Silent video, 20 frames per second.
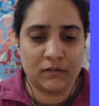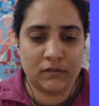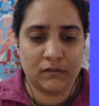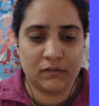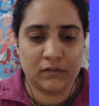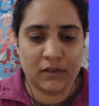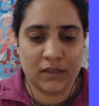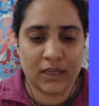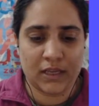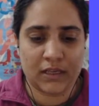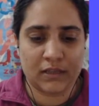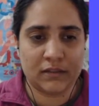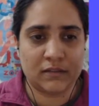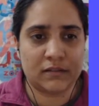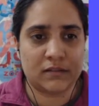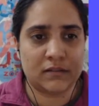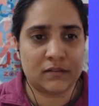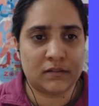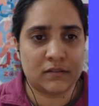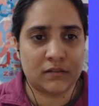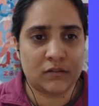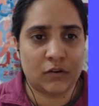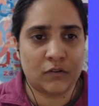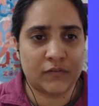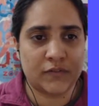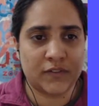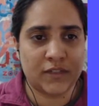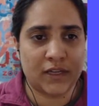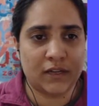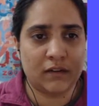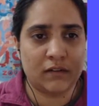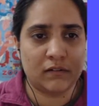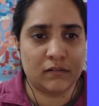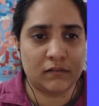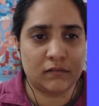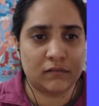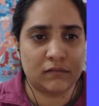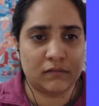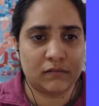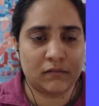x offset,
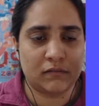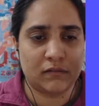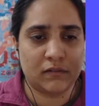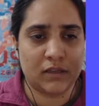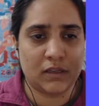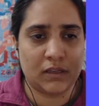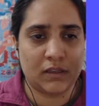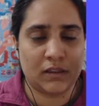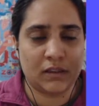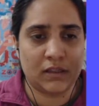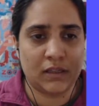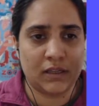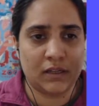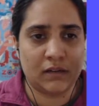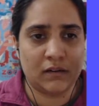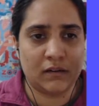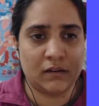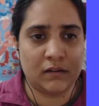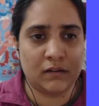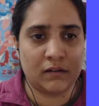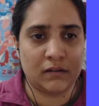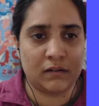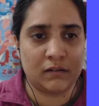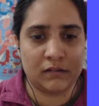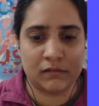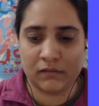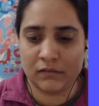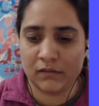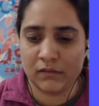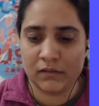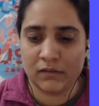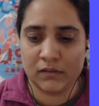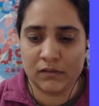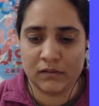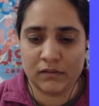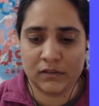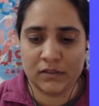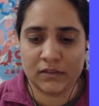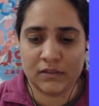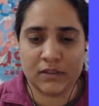and then
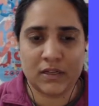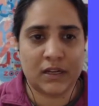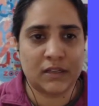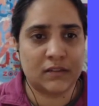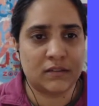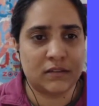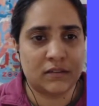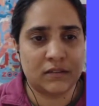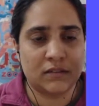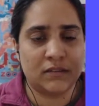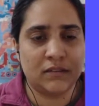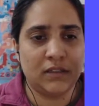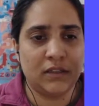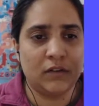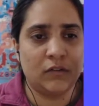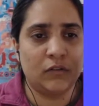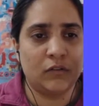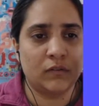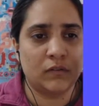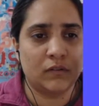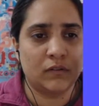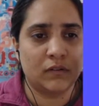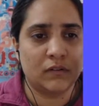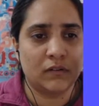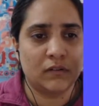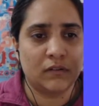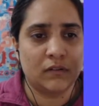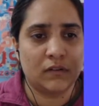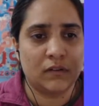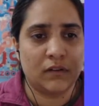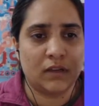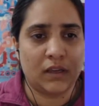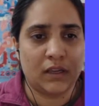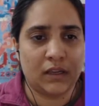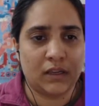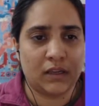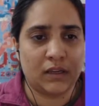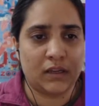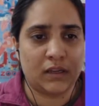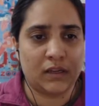this starts at 0,
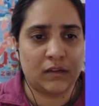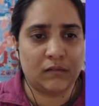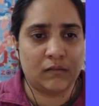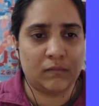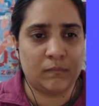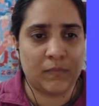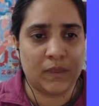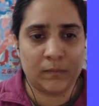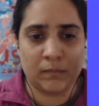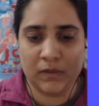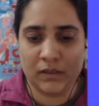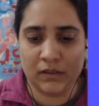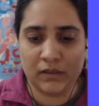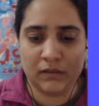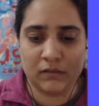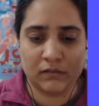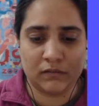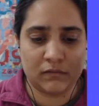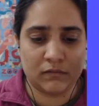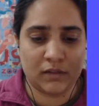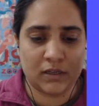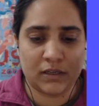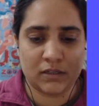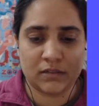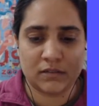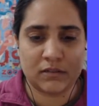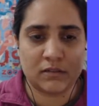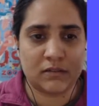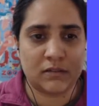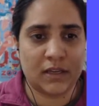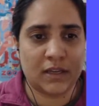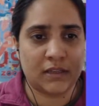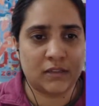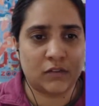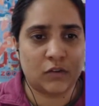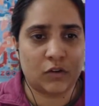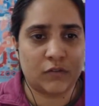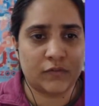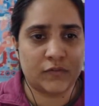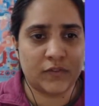and maybe s x
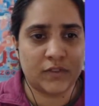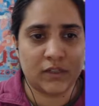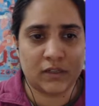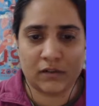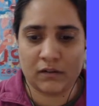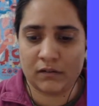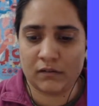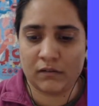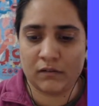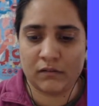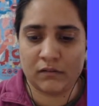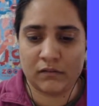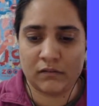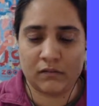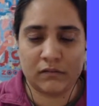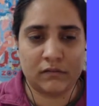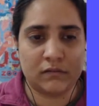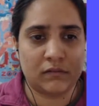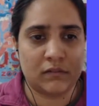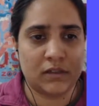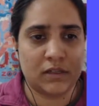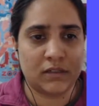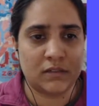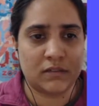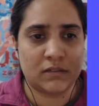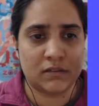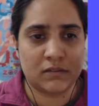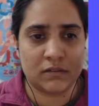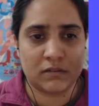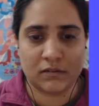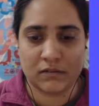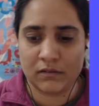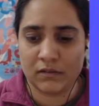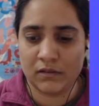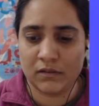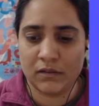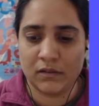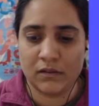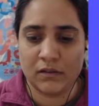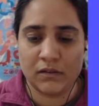offset does
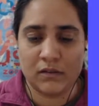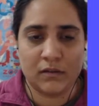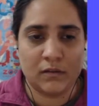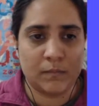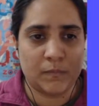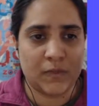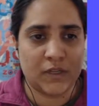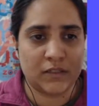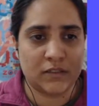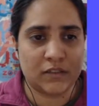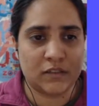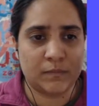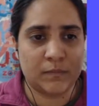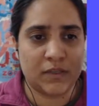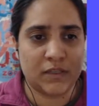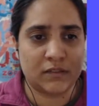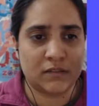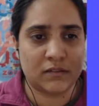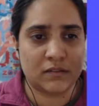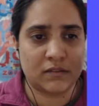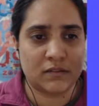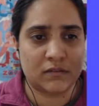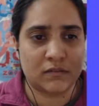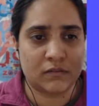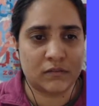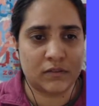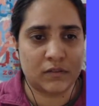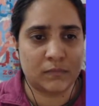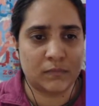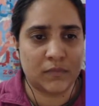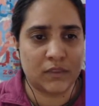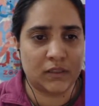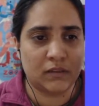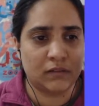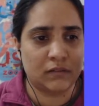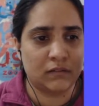plus plus or something.